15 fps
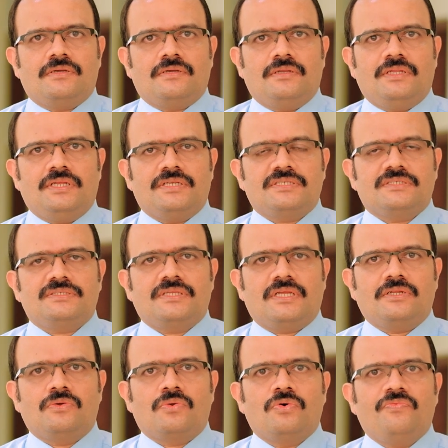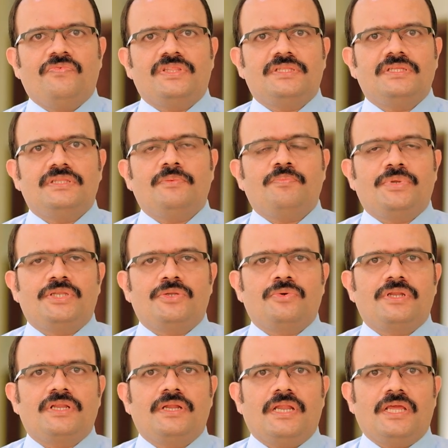lesions that grow within the
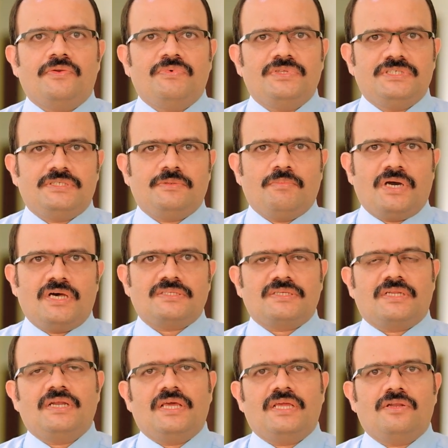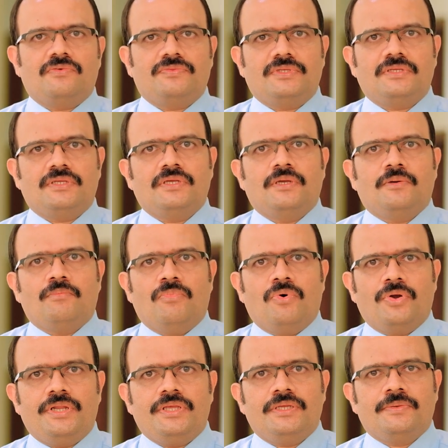pituitary gland, which is a master gland of the
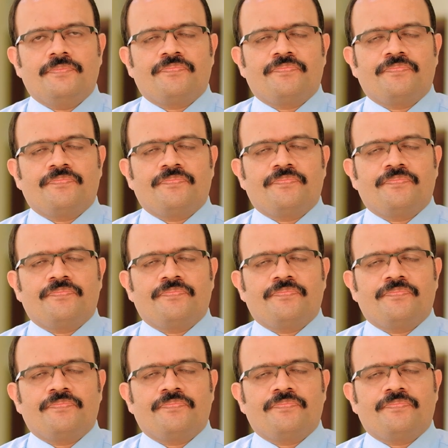body.